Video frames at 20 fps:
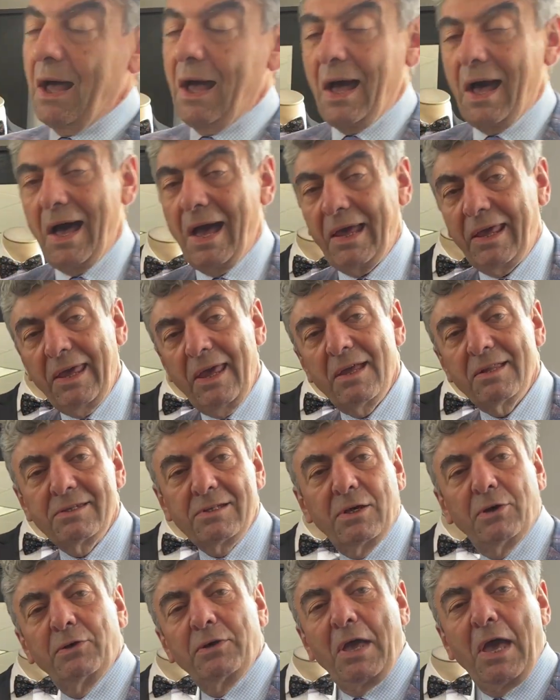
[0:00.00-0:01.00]
I can't
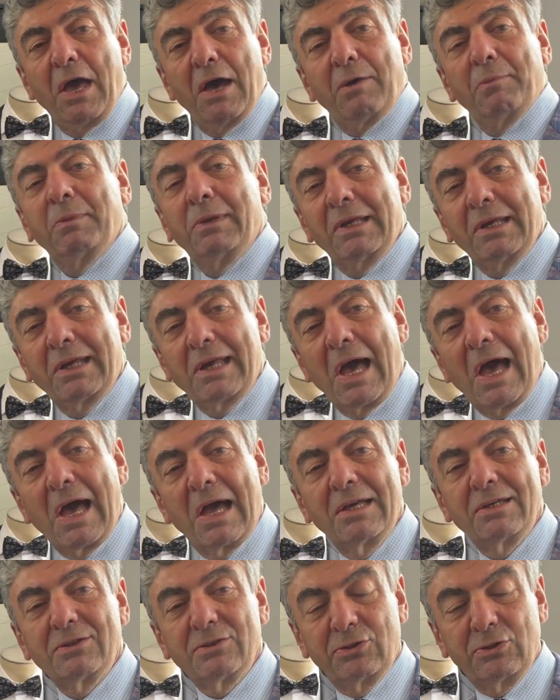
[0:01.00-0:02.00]
tell you how many
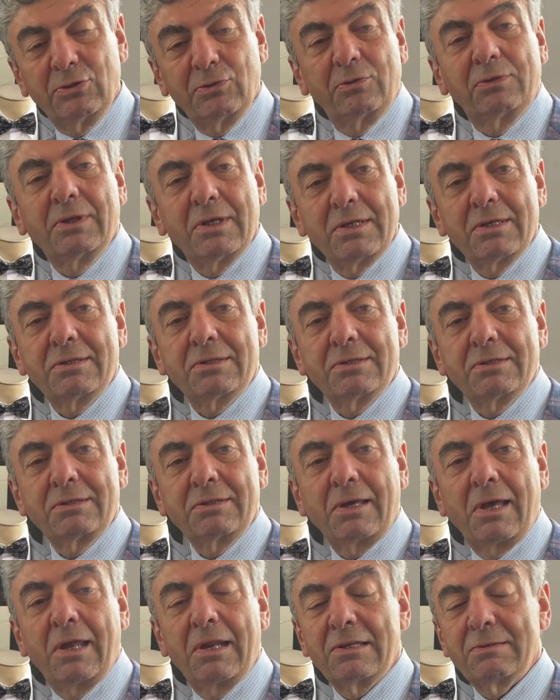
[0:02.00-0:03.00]
guys do this,
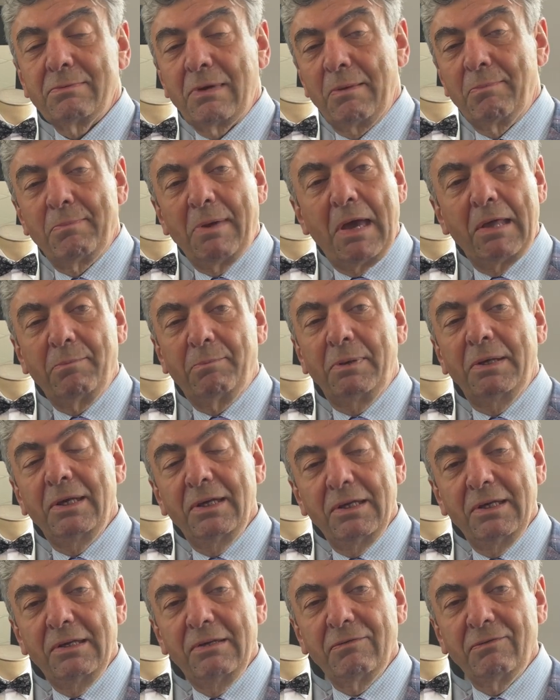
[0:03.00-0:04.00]
and it's my pet
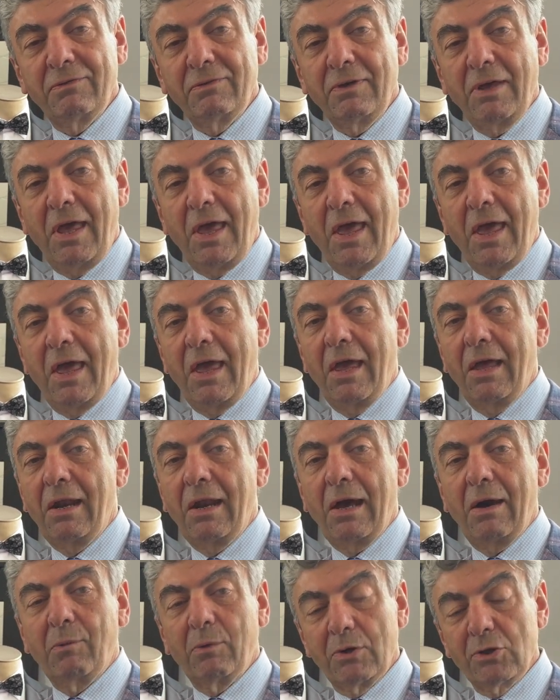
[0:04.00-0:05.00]
peeve, and
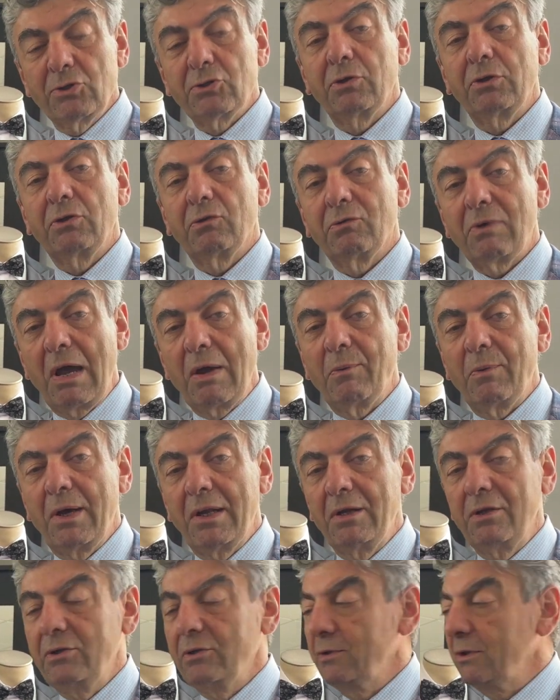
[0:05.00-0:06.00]
I want to show you the right way to
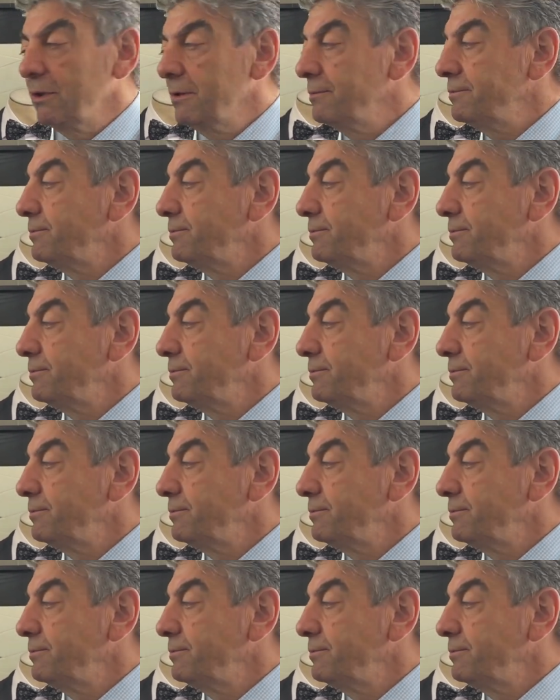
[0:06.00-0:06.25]
do it.